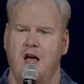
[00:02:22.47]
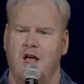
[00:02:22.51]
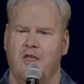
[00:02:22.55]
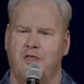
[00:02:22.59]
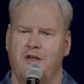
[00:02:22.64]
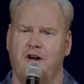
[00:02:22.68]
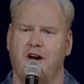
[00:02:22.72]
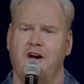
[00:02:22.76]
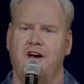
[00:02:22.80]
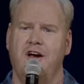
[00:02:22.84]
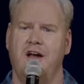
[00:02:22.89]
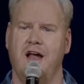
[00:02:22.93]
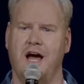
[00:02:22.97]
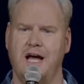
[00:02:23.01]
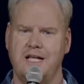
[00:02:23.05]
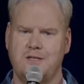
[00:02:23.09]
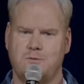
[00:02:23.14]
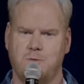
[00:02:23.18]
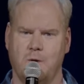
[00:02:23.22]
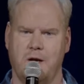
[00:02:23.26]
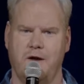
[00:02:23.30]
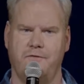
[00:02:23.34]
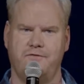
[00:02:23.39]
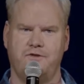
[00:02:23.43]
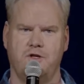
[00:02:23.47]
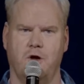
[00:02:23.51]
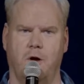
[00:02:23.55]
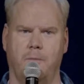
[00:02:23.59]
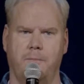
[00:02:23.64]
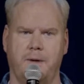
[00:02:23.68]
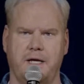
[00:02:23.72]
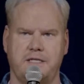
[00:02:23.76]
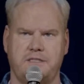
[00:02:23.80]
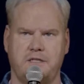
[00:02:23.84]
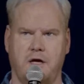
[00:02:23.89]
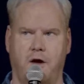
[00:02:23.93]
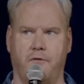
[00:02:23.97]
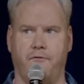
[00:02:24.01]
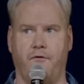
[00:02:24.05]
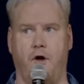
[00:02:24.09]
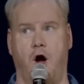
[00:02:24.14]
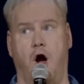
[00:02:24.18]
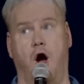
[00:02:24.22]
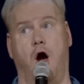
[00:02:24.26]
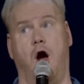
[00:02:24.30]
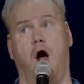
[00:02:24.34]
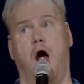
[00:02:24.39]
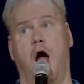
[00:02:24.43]
There are nights when I've told myself,
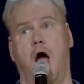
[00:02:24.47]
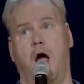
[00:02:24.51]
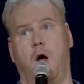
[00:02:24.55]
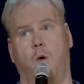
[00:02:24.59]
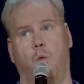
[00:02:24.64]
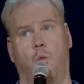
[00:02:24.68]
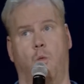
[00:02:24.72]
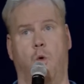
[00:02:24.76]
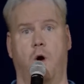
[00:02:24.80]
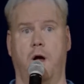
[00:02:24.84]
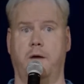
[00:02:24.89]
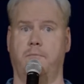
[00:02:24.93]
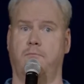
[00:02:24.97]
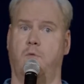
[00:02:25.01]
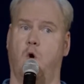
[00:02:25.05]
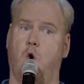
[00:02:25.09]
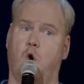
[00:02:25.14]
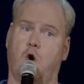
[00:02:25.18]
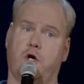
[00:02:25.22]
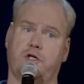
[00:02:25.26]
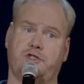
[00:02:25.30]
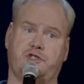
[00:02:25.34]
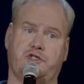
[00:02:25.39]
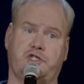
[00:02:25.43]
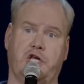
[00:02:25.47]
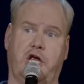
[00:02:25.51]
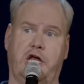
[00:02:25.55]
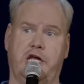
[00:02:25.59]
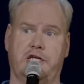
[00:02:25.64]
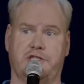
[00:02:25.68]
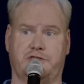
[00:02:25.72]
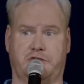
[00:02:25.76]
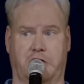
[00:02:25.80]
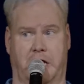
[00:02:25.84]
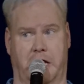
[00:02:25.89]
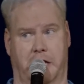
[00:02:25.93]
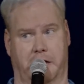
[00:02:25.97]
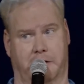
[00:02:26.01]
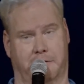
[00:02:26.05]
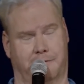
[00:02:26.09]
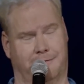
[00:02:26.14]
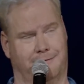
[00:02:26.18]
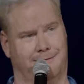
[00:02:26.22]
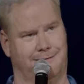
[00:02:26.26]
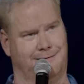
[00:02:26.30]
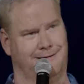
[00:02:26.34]
all right, one more season.